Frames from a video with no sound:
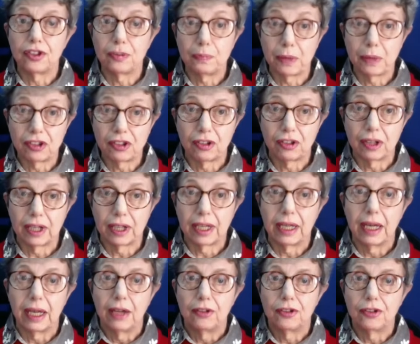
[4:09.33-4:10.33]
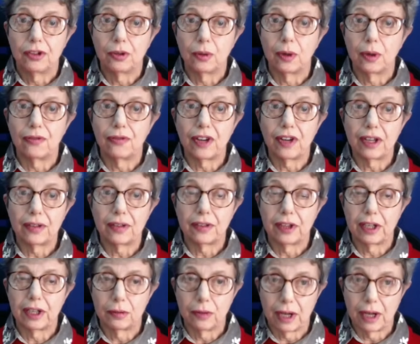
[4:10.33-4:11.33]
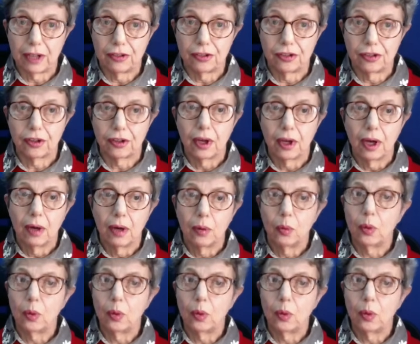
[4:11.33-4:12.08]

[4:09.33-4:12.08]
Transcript: specially to effect the arrest